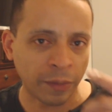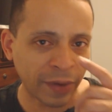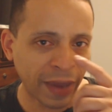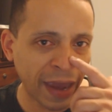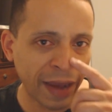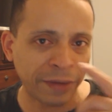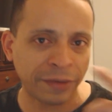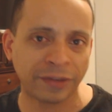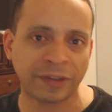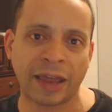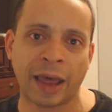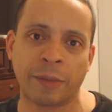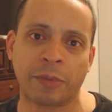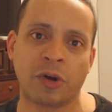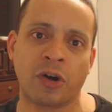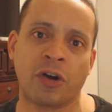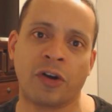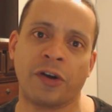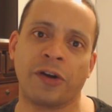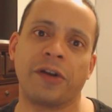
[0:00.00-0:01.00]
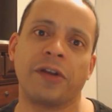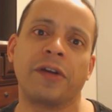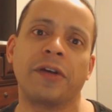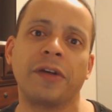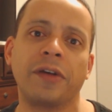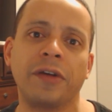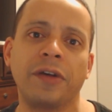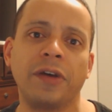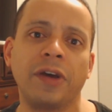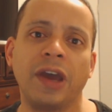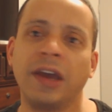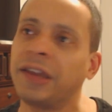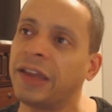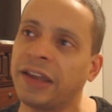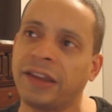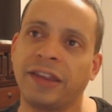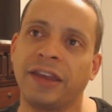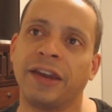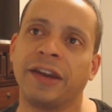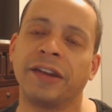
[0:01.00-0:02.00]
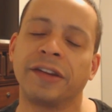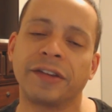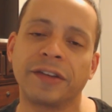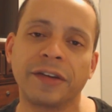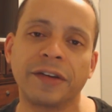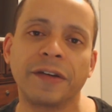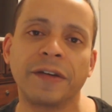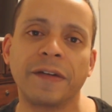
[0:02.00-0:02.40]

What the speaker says: GameStop card. And they didn't.